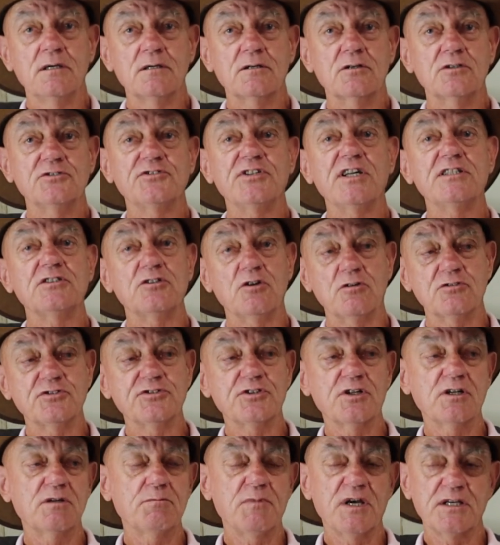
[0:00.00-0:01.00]
Because that dog's
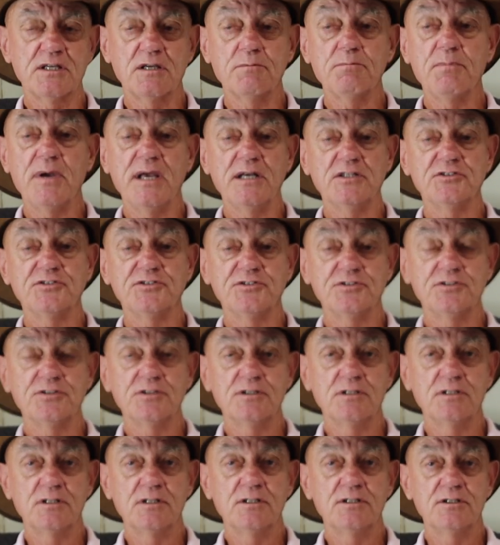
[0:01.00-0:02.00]
going to make a mess.
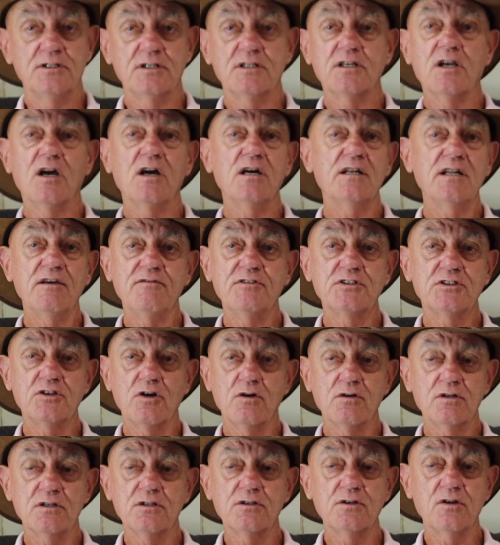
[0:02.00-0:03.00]
You can't have a
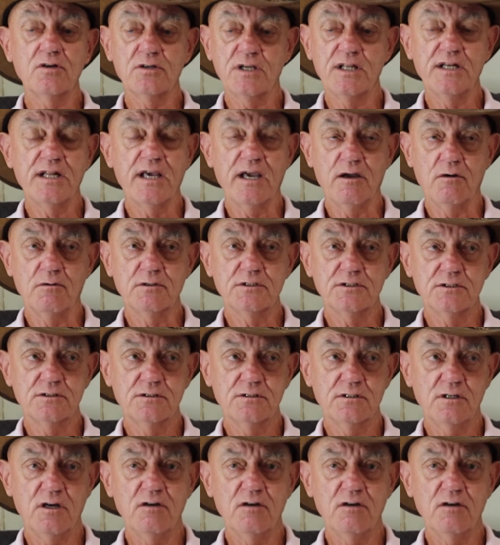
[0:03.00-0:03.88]
dog and lock it out.